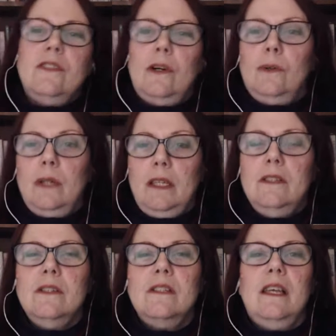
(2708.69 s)
So he
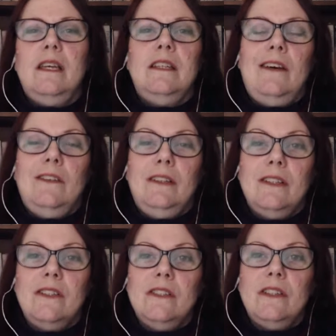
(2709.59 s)
just laid down and
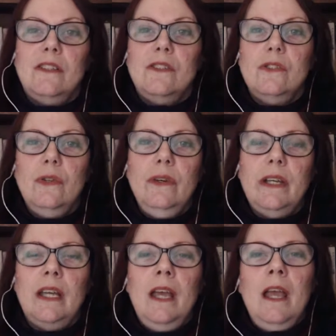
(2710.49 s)
listened to the story.